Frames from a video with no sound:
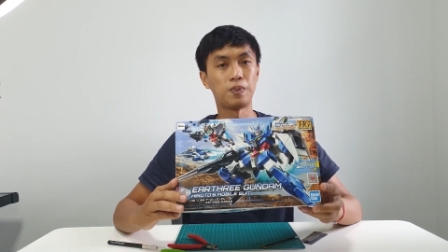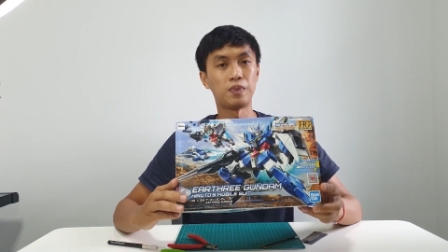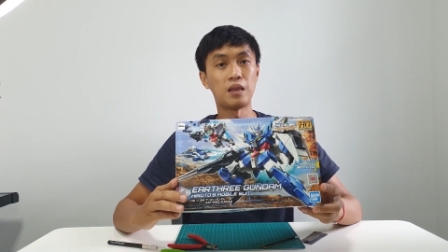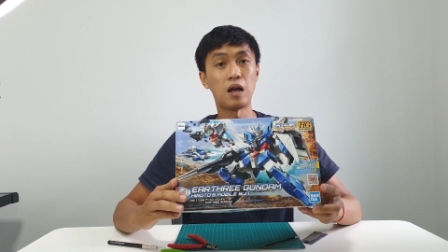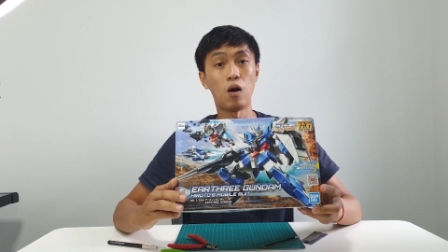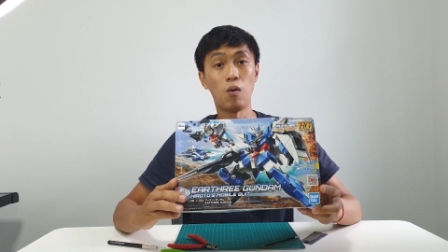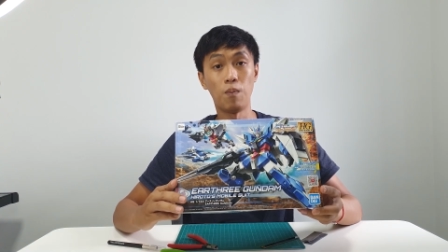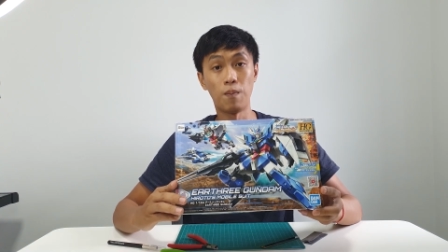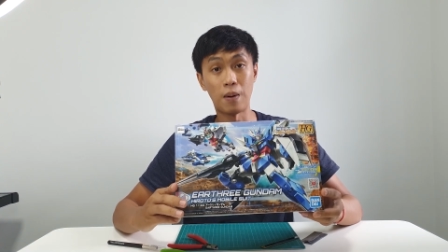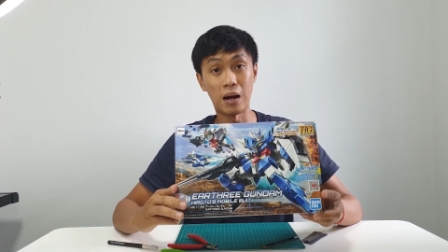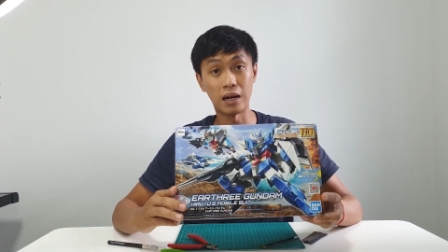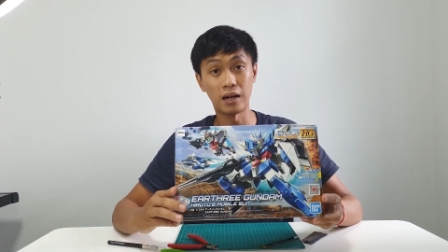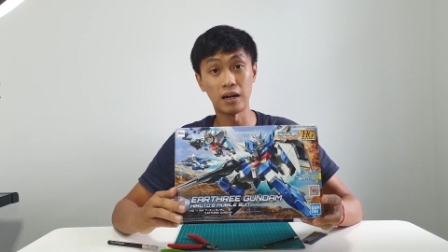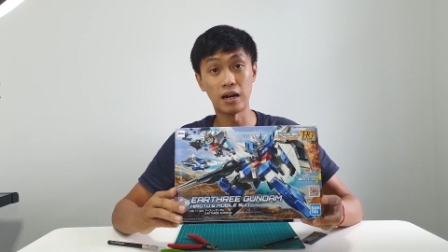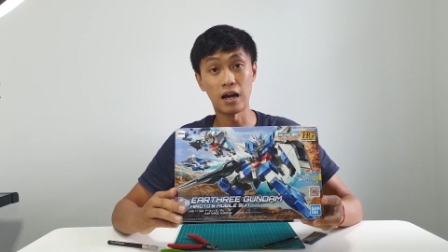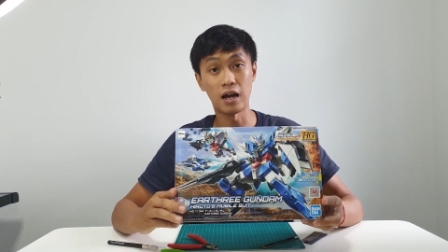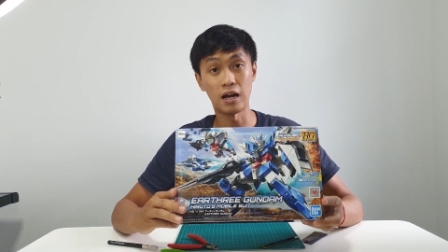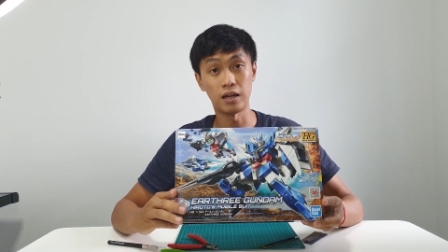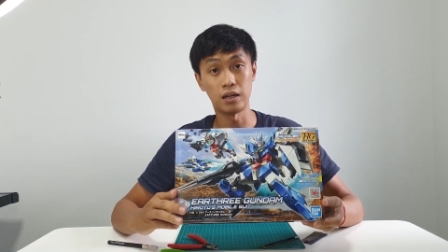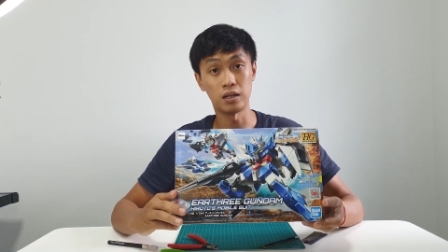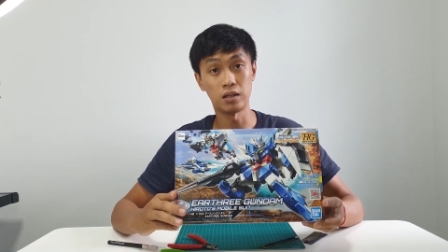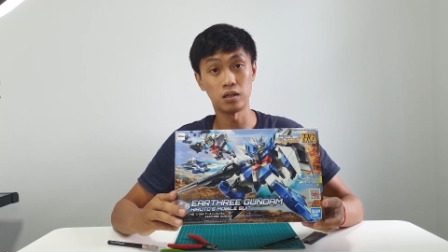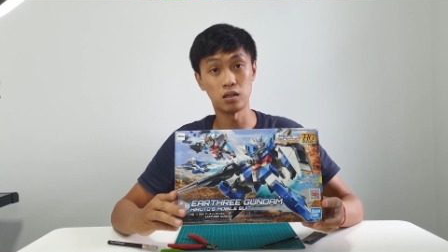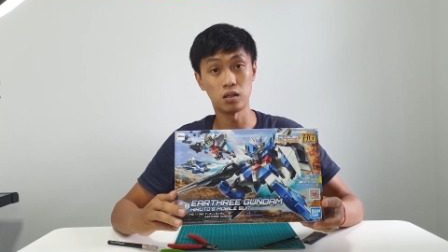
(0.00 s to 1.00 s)
Now
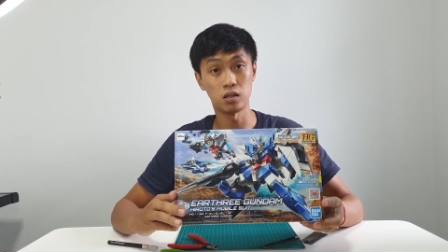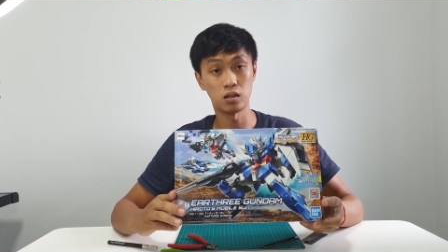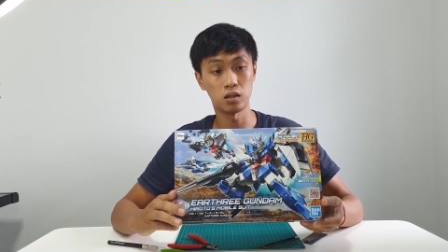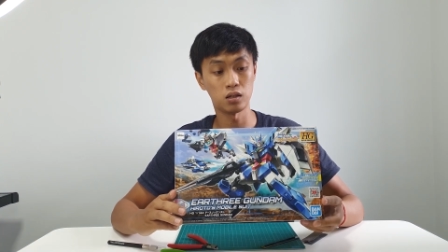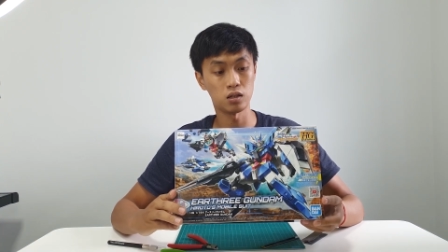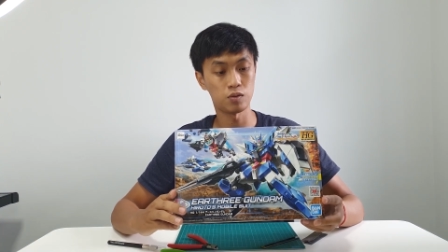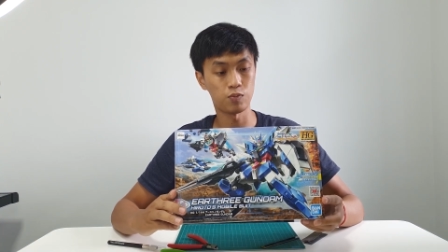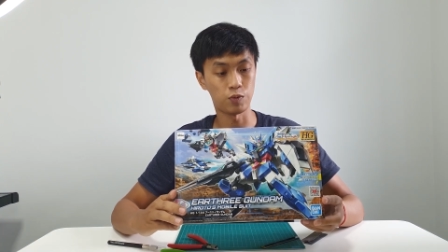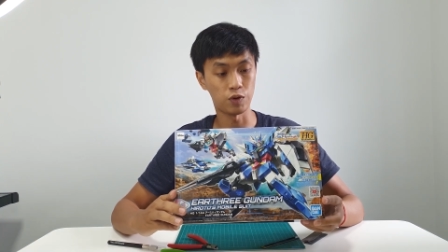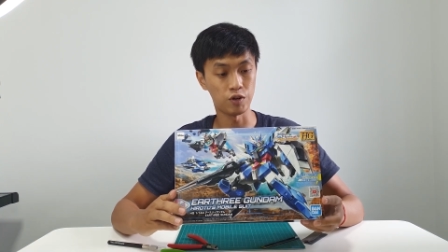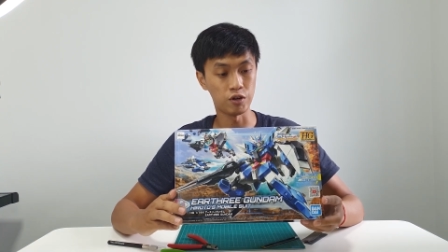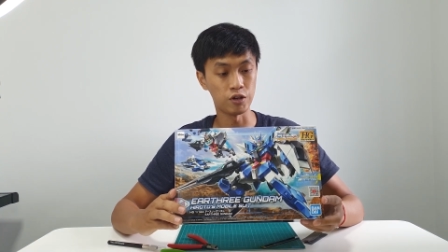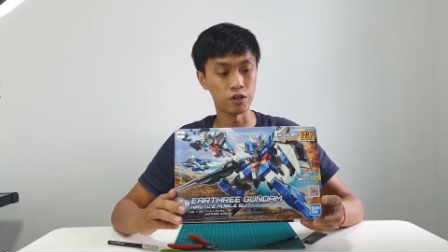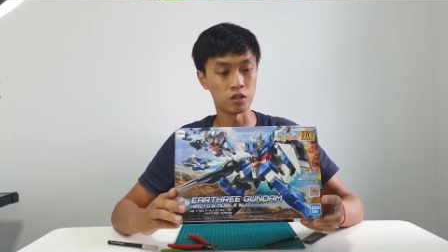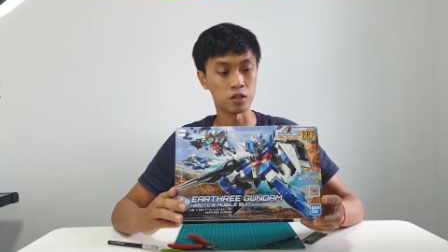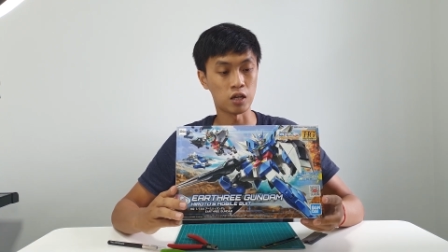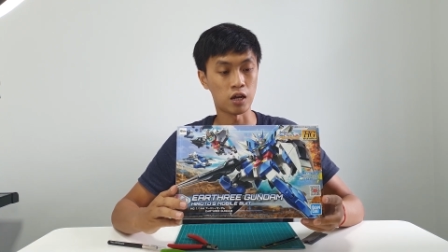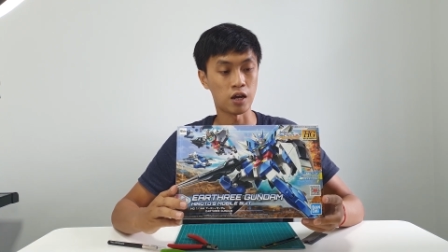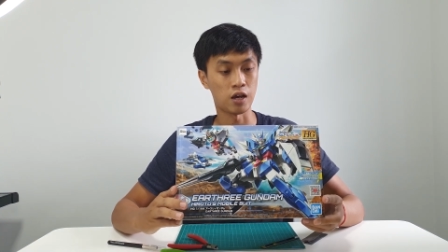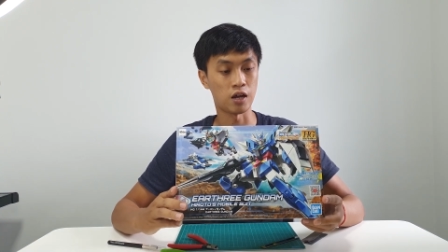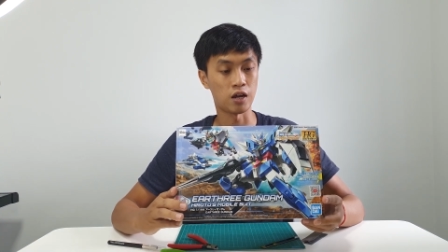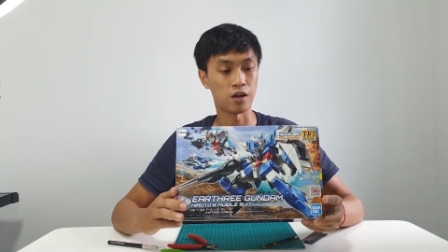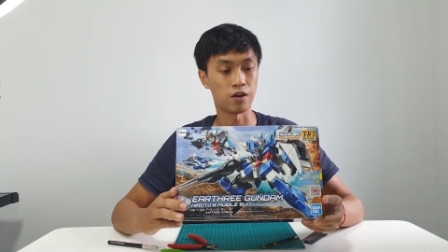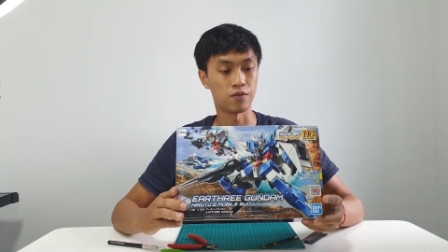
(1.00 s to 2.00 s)
Bandai Spirits
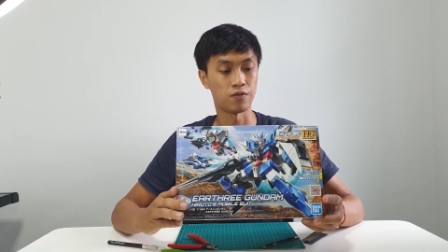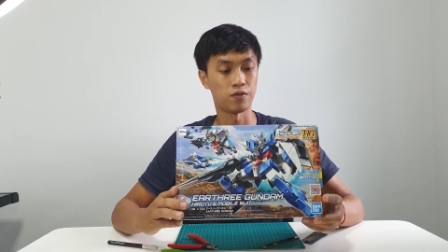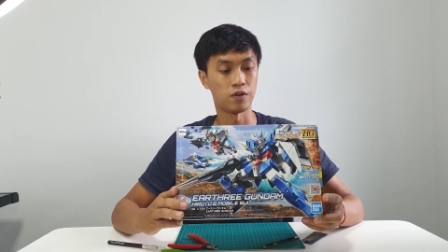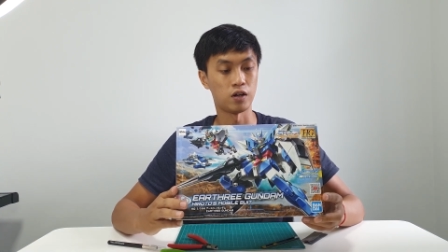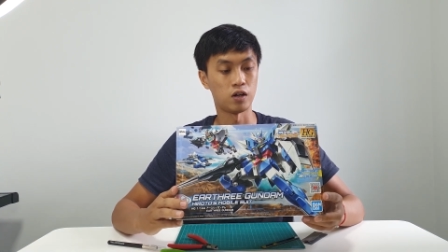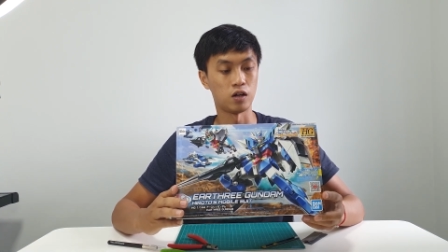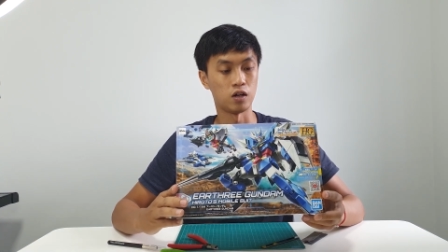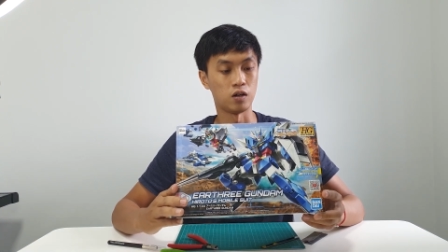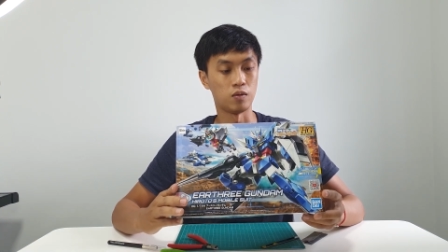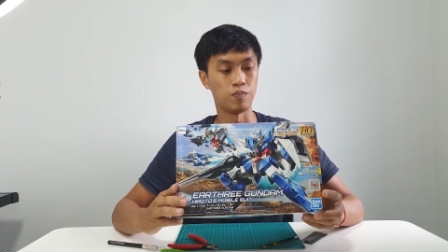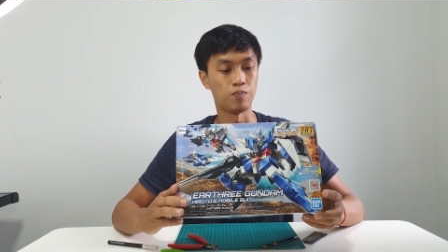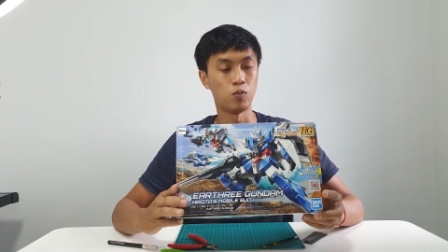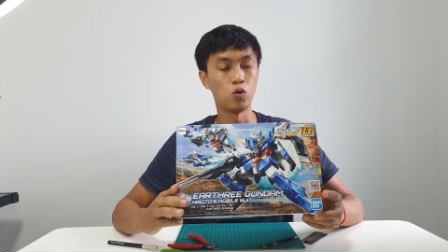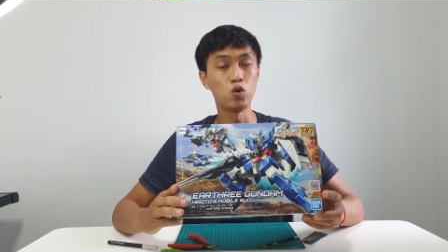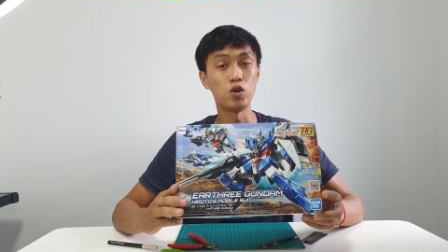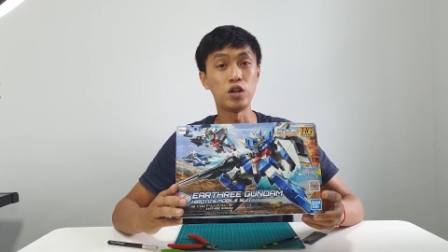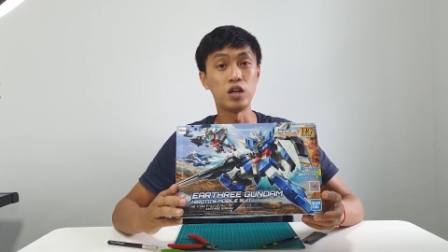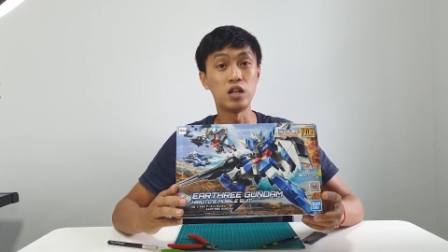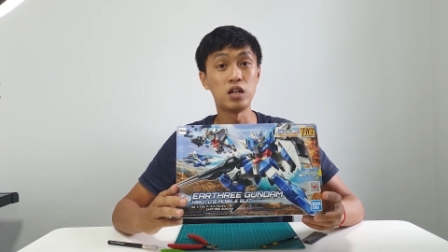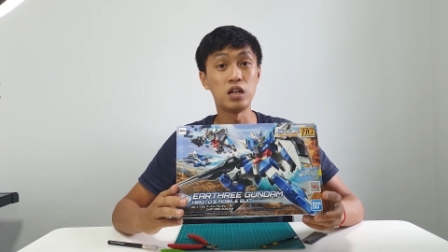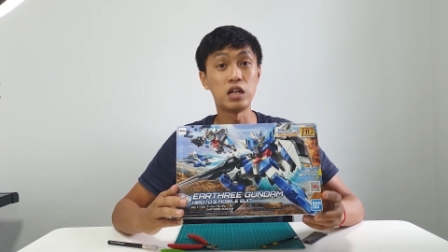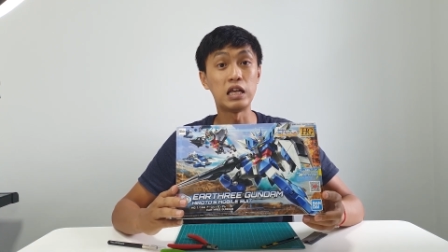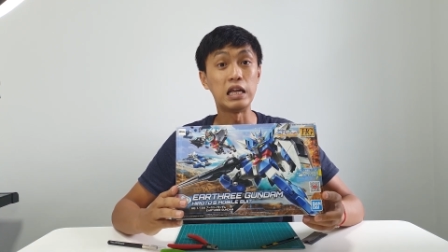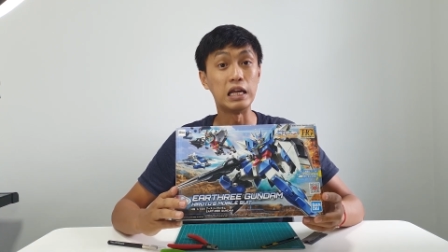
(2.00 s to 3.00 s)
have put
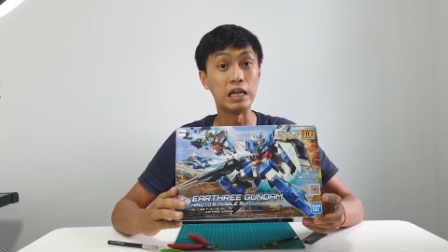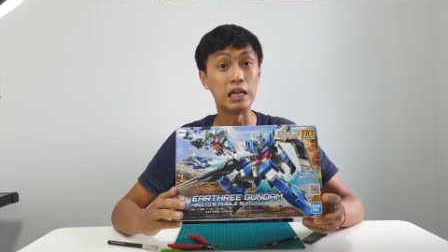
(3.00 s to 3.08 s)
in